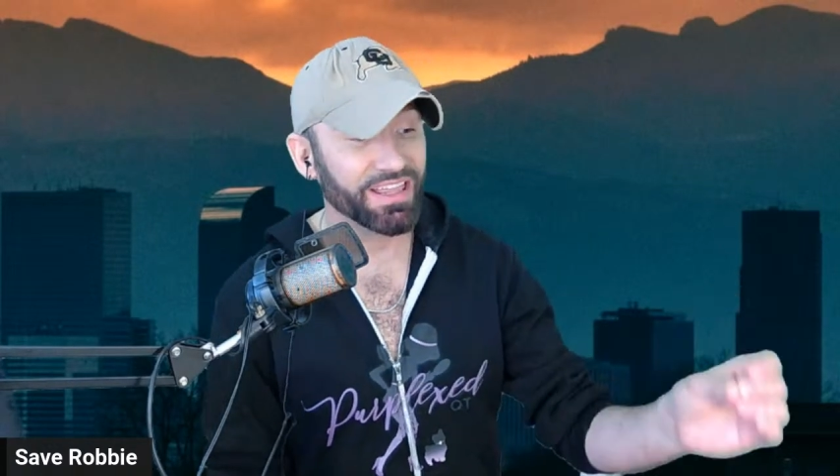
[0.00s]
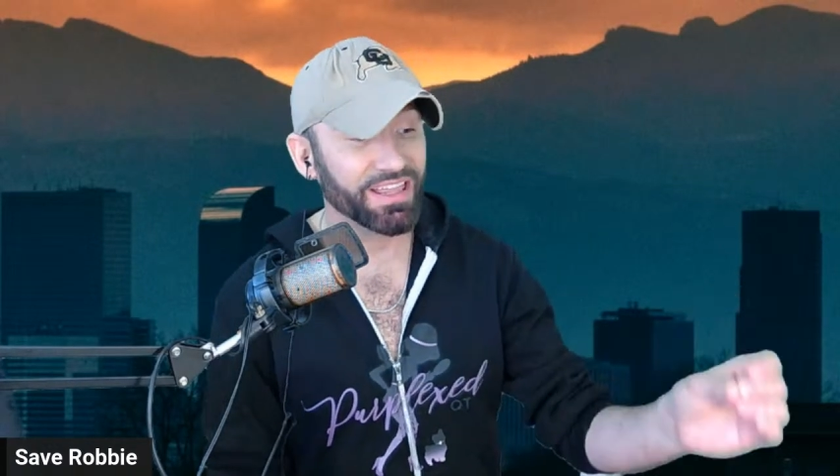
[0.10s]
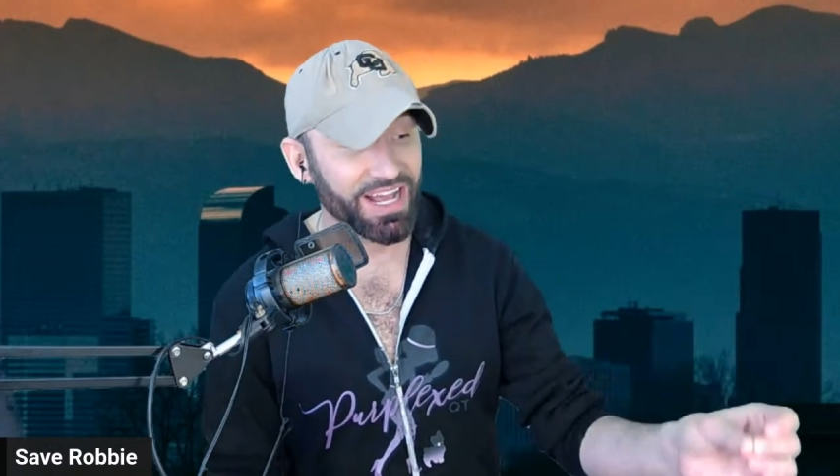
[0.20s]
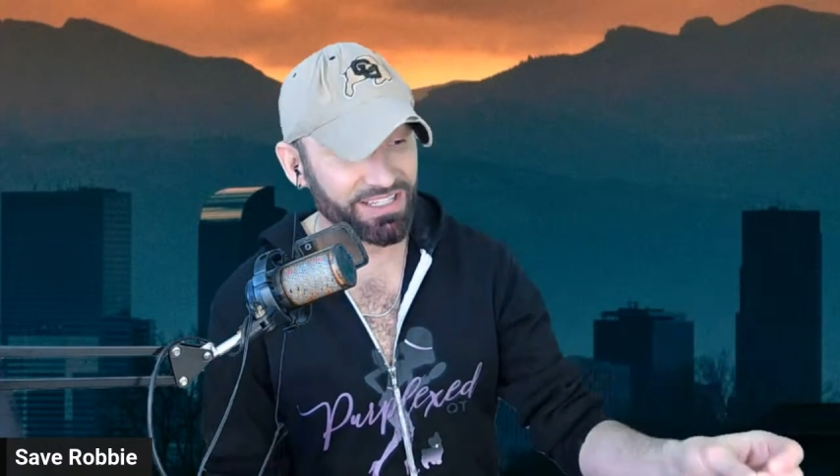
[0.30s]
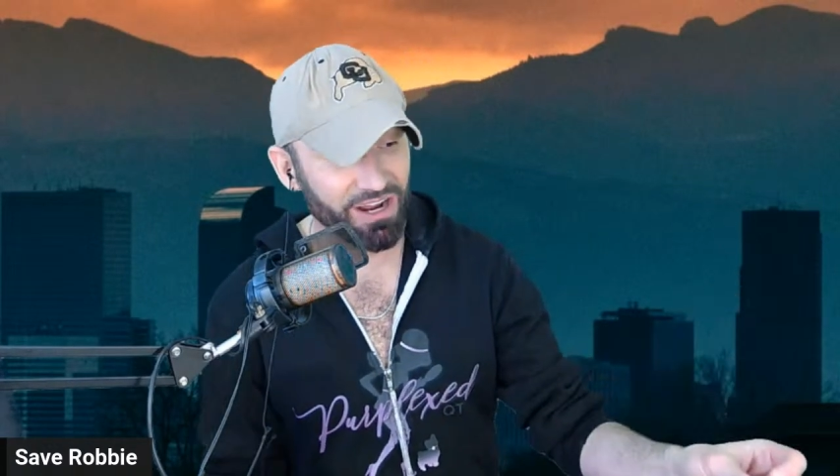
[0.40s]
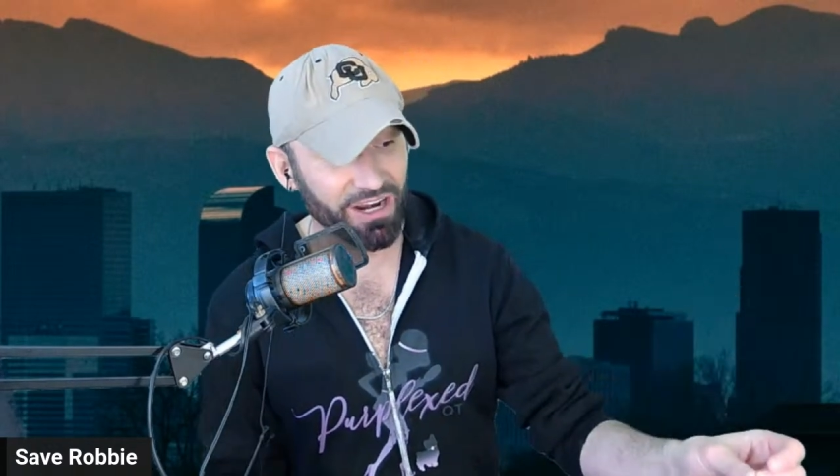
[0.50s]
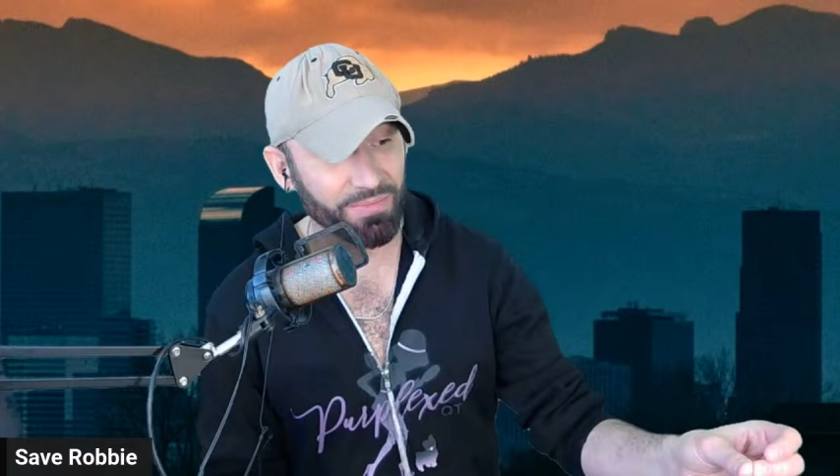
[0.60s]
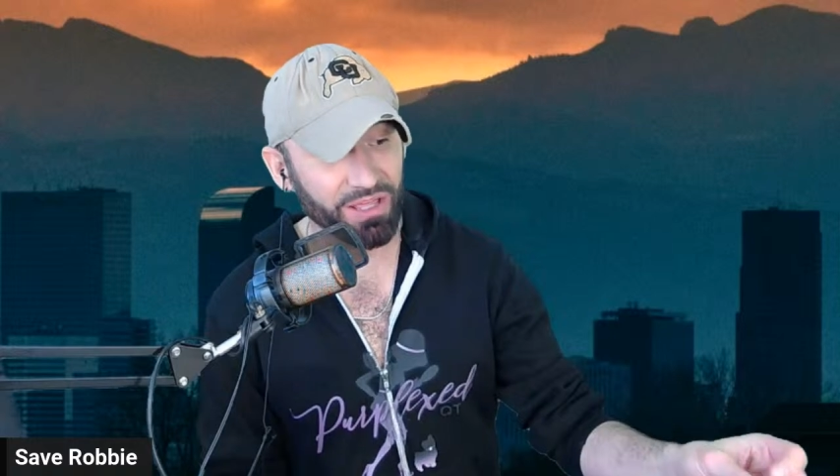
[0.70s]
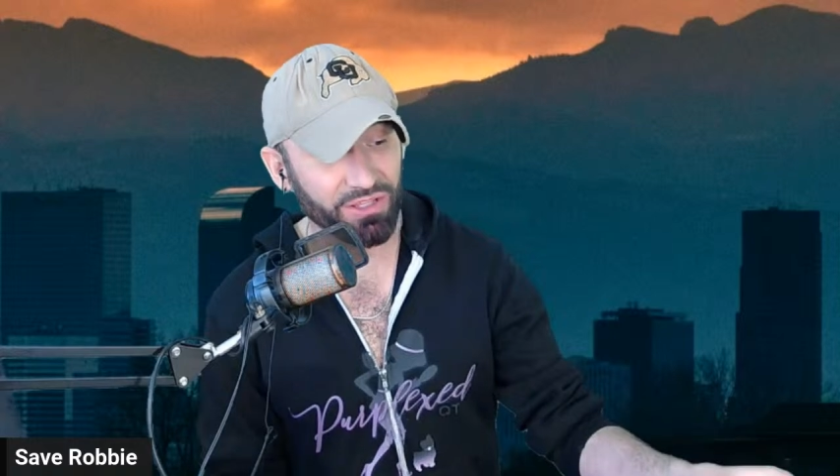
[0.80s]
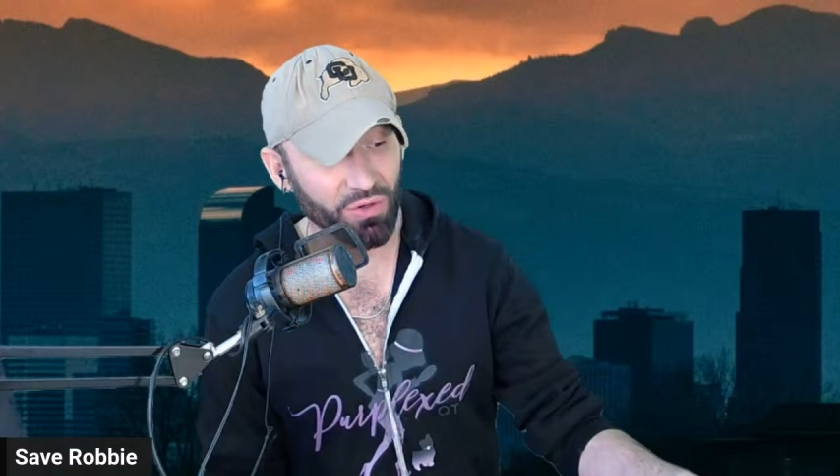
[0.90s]
that's not
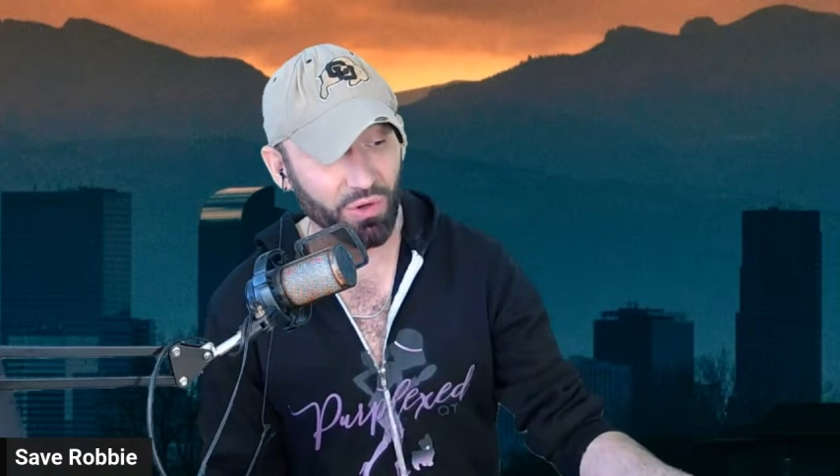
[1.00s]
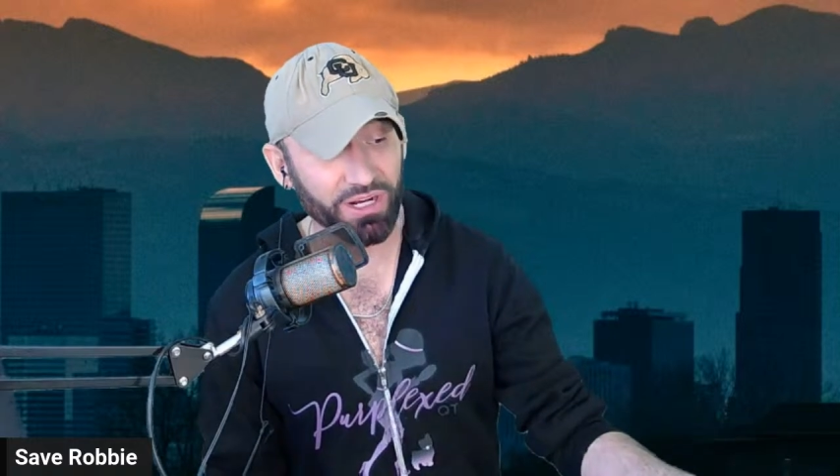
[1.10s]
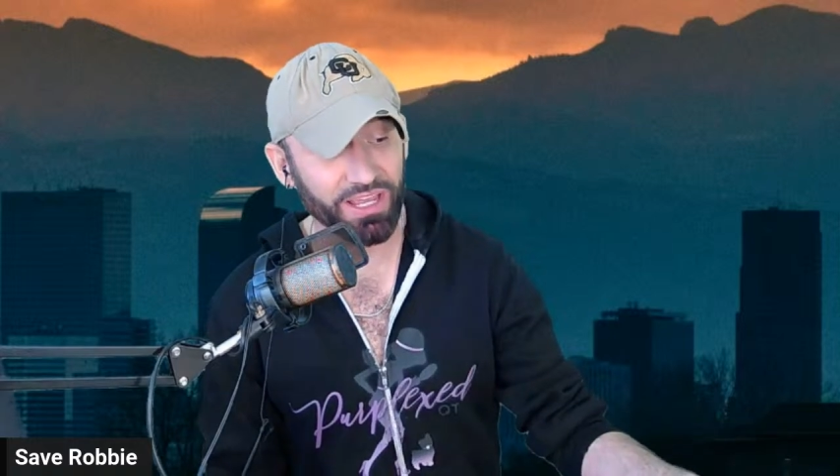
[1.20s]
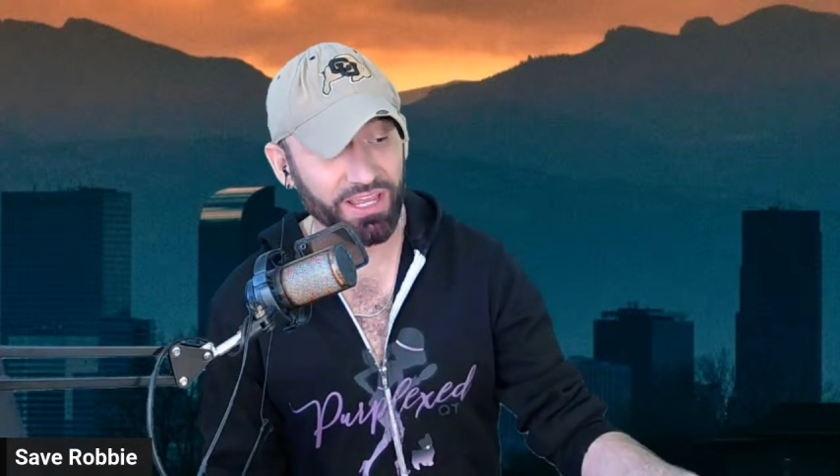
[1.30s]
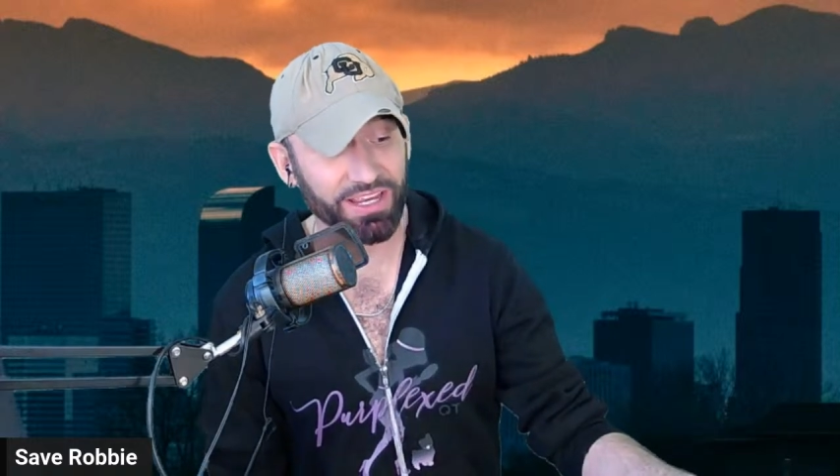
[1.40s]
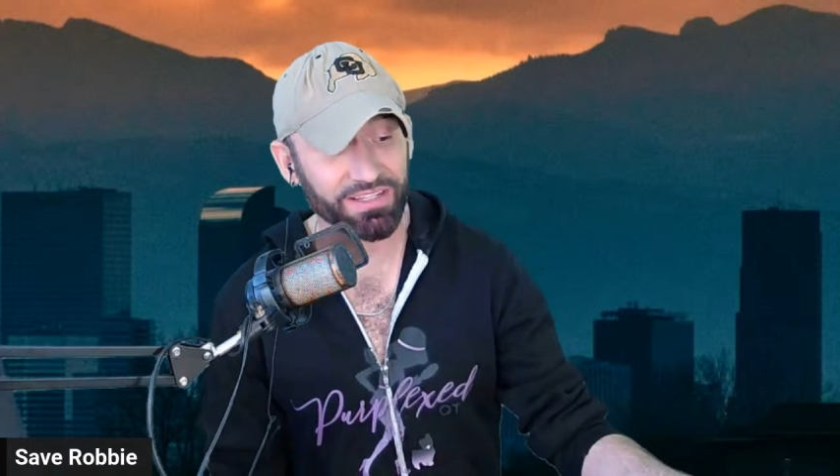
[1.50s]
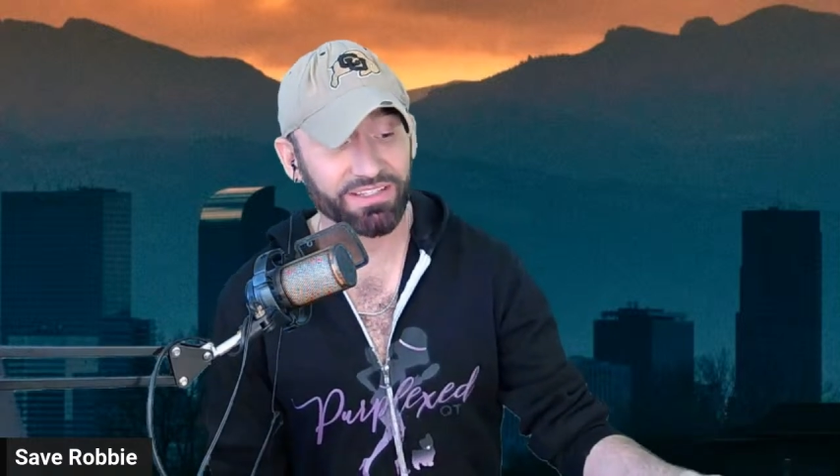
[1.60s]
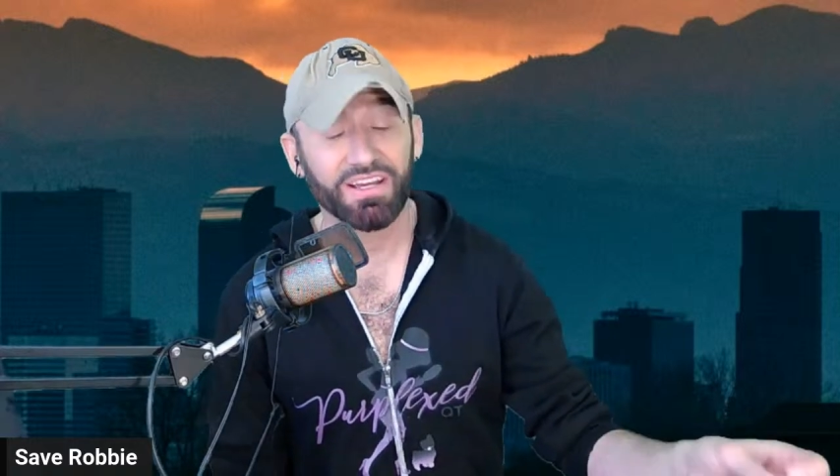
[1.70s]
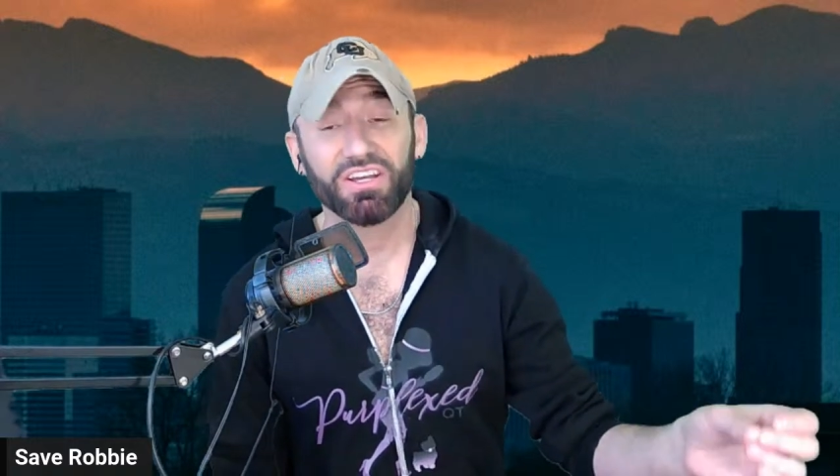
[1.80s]
about the court case,